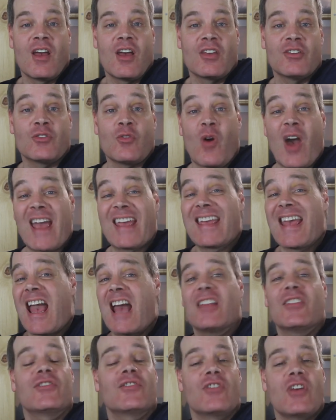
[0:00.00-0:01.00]
So I
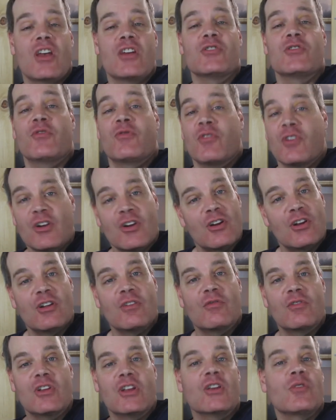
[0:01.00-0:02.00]
can't say
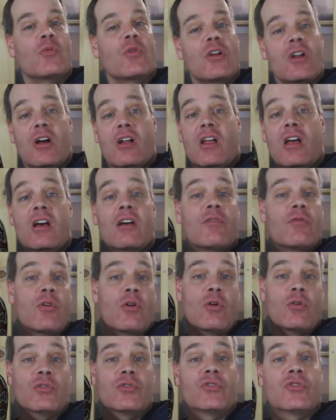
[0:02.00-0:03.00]
definitively when I'll have
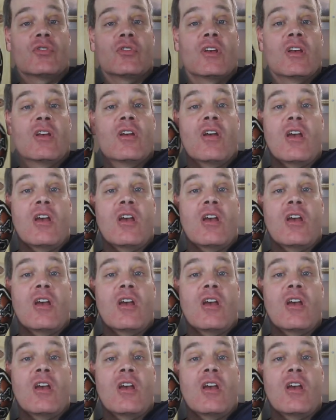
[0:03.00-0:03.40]
those.